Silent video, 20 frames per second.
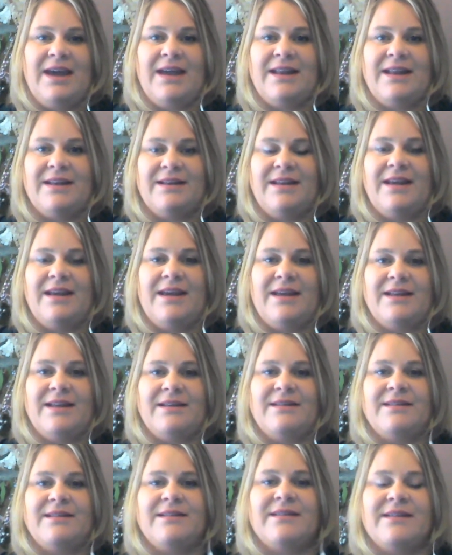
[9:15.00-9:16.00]
and
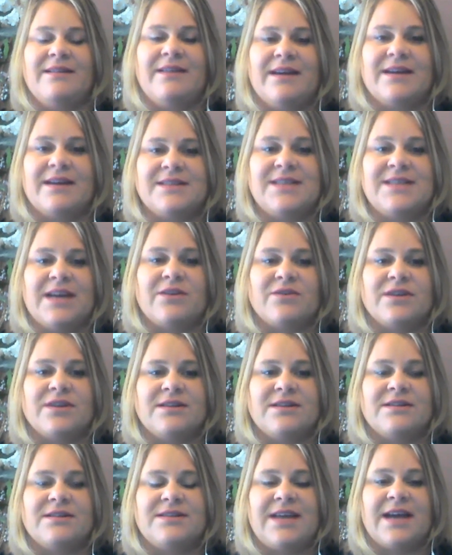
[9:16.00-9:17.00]
et
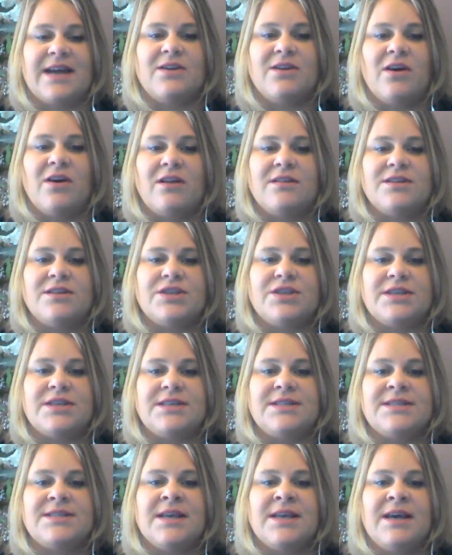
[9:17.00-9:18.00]
cetera
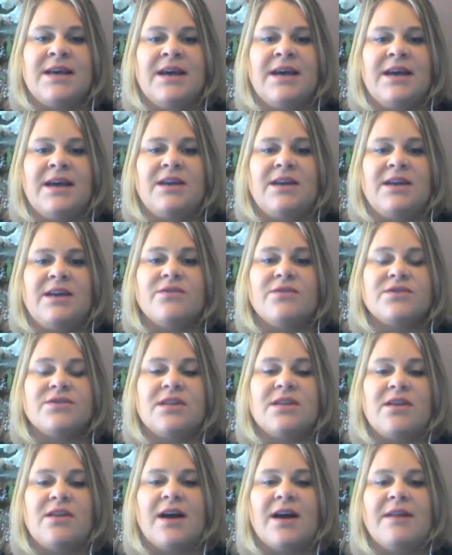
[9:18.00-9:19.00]
technologies, you know, there's a
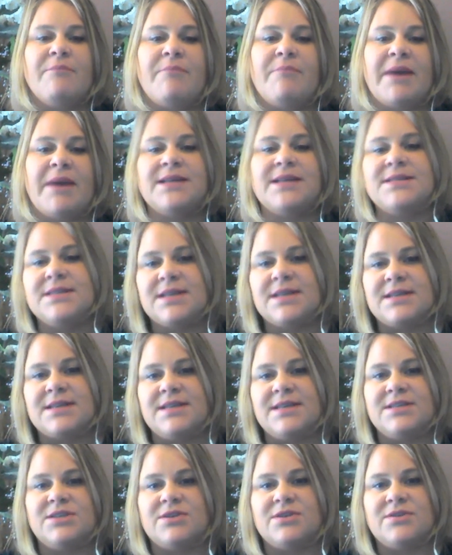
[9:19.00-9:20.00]
lot of basic
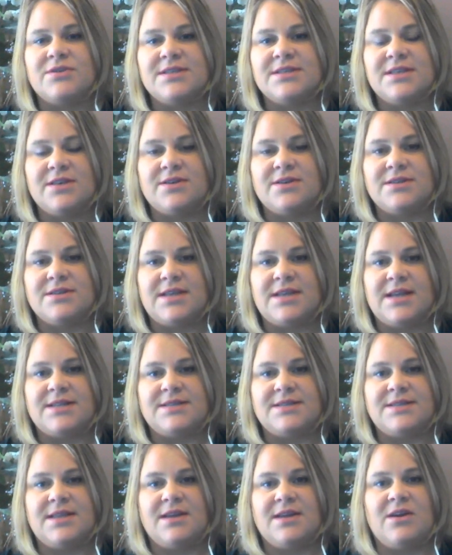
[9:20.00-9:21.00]
digital skill
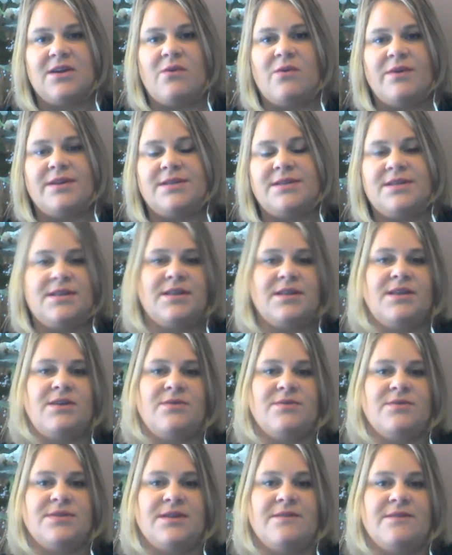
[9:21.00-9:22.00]
sets that go into the
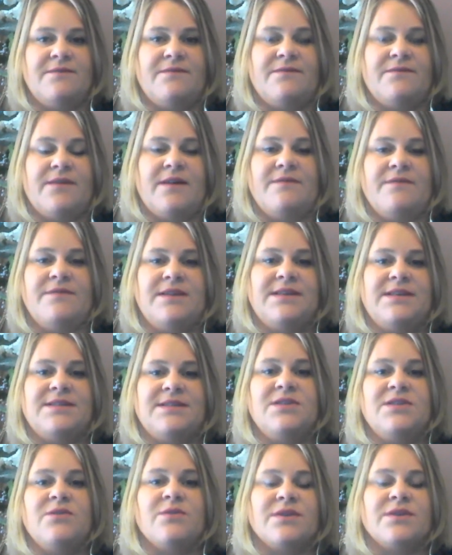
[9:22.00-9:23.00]
use of these
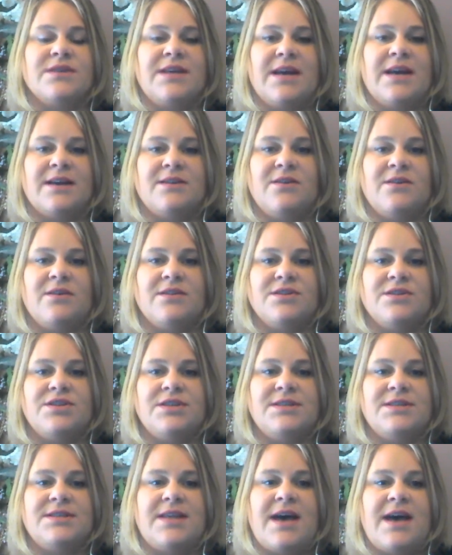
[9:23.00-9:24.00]
newer
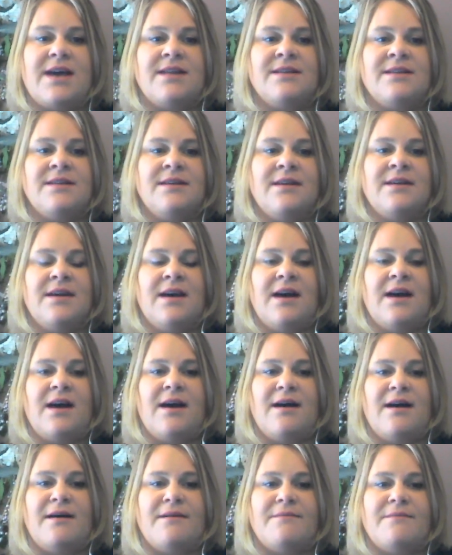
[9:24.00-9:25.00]
technologies that
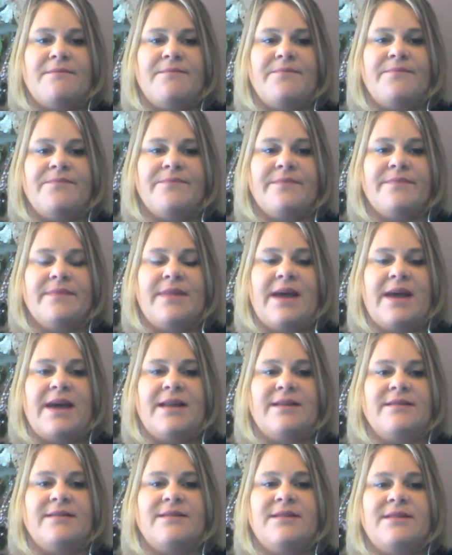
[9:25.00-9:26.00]

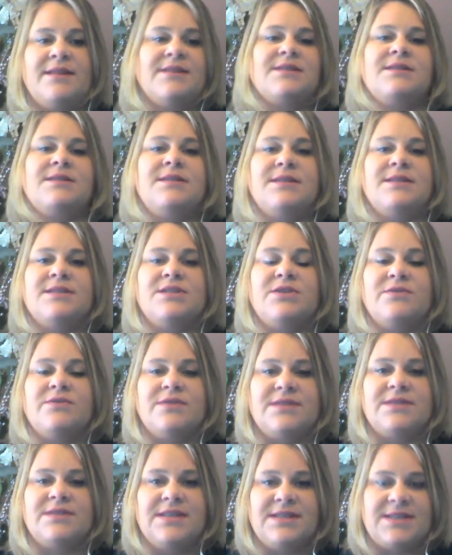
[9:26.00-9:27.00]
that the
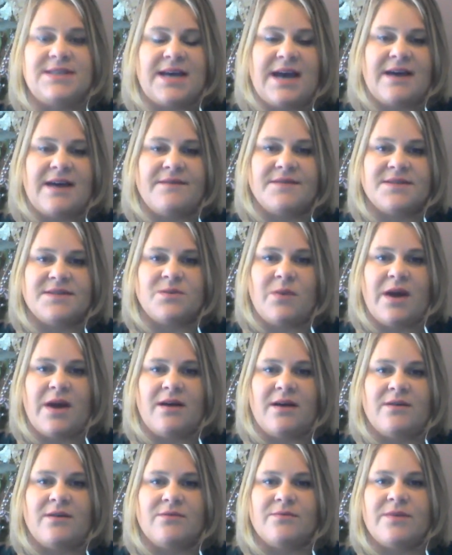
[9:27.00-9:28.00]
students need to have as
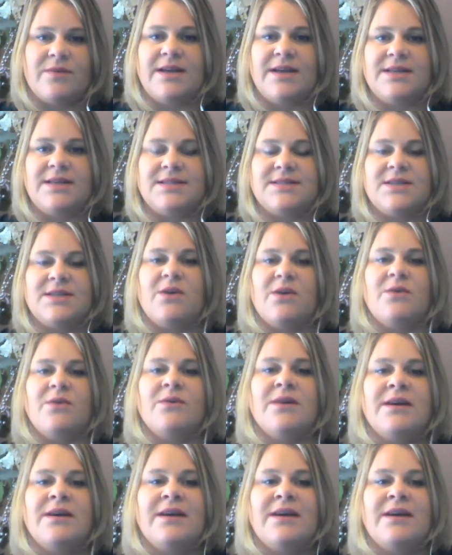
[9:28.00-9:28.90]
well, right? So